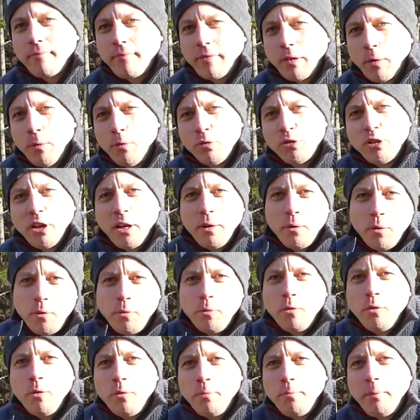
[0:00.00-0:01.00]
we'll say,
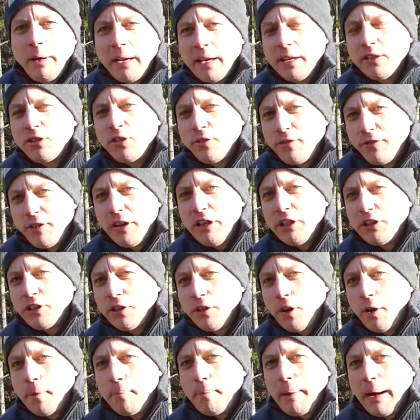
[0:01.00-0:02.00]
we'll make this a feature,
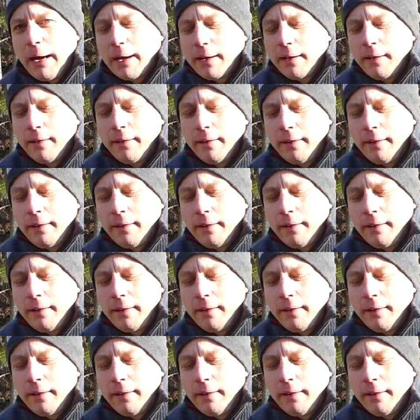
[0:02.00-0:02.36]
not a bug.